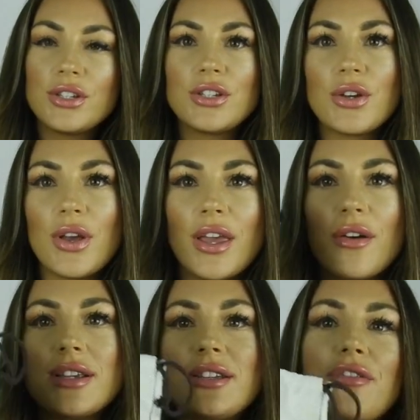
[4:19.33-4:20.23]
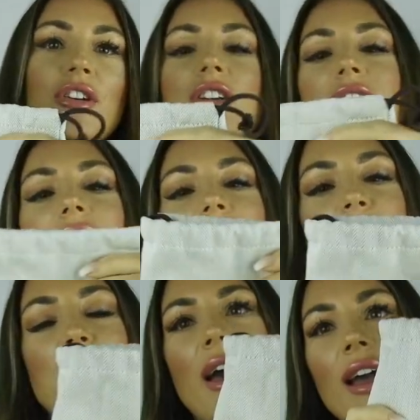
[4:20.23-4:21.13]
So here is the first
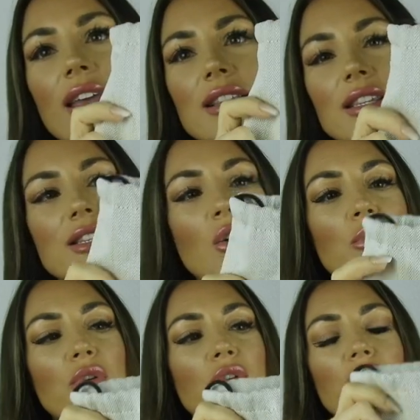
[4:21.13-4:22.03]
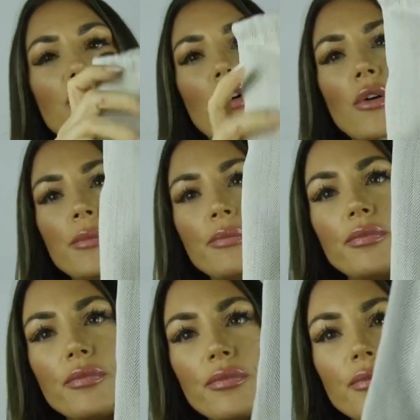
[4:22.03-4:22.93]
dust bag. It's so
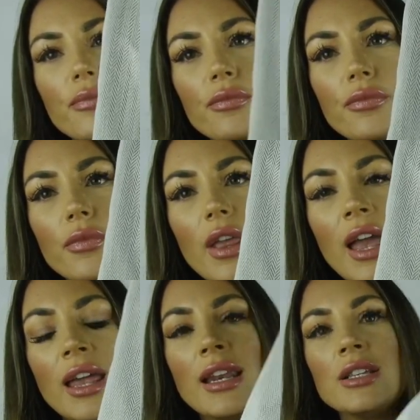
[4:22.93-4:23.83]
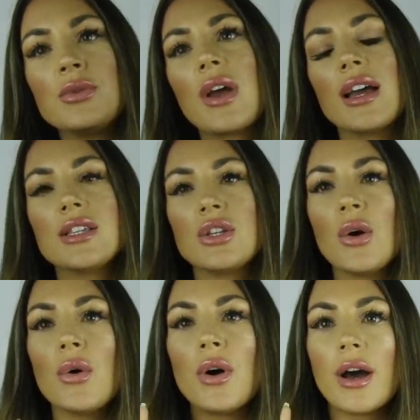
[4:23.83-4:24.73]
beautiful. And as you guys
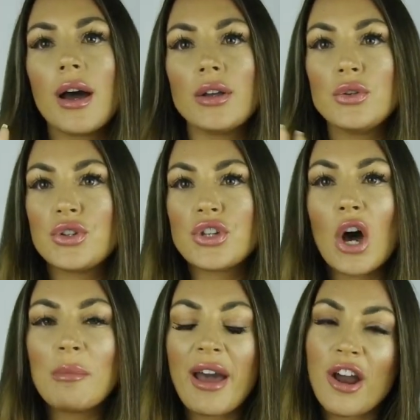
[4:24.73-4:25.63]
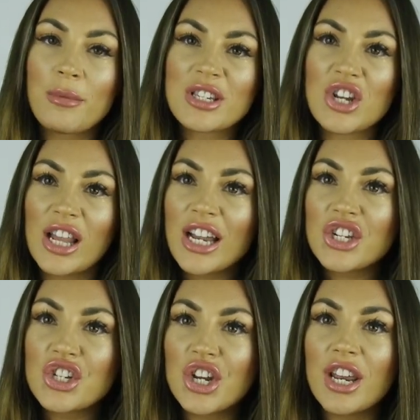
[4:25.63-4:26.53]
know, you saw my Hermes
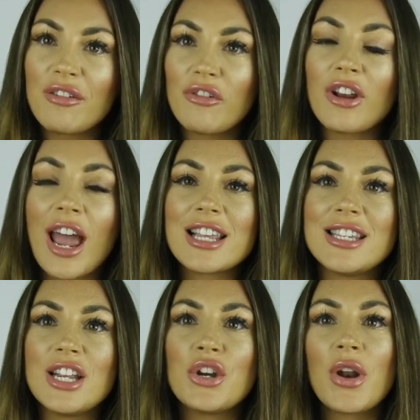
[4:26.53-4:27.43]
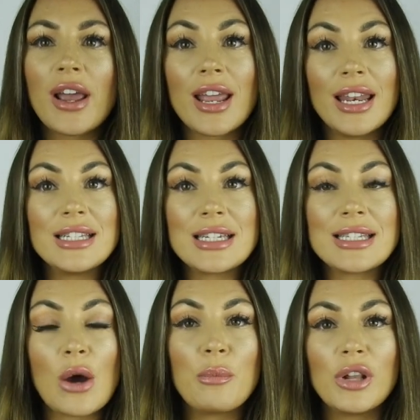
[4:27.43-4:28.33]
collection. If you guys didn't know, I can link
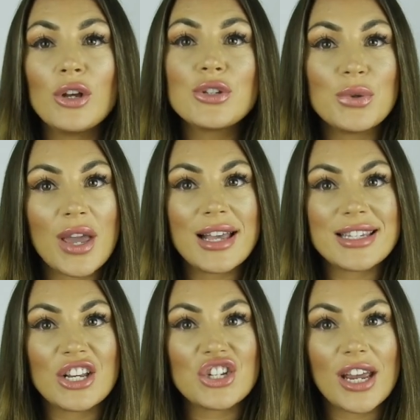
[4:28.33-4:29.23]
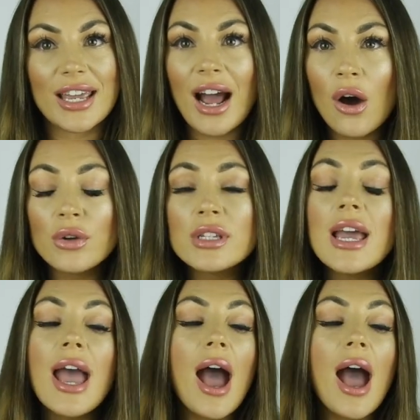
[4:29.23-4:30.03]
it down below so you guys can check it out.